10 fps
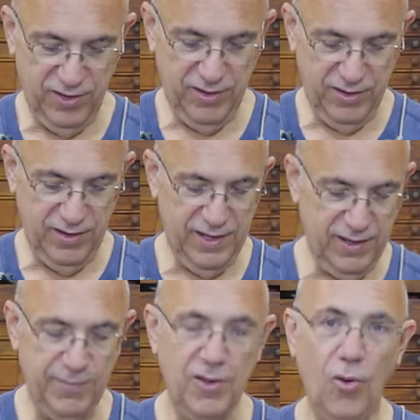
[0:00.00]

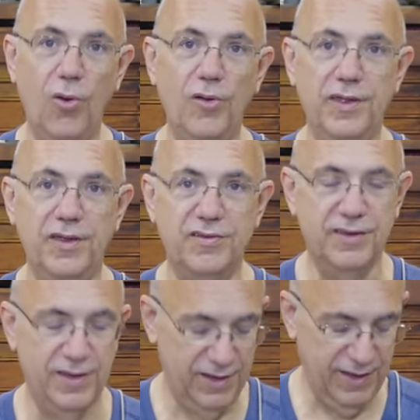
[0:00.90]
needed to be oil
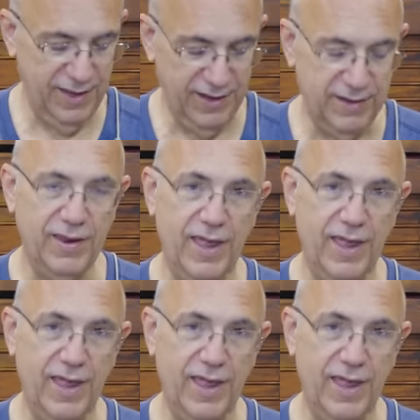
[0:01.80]
this, and it had,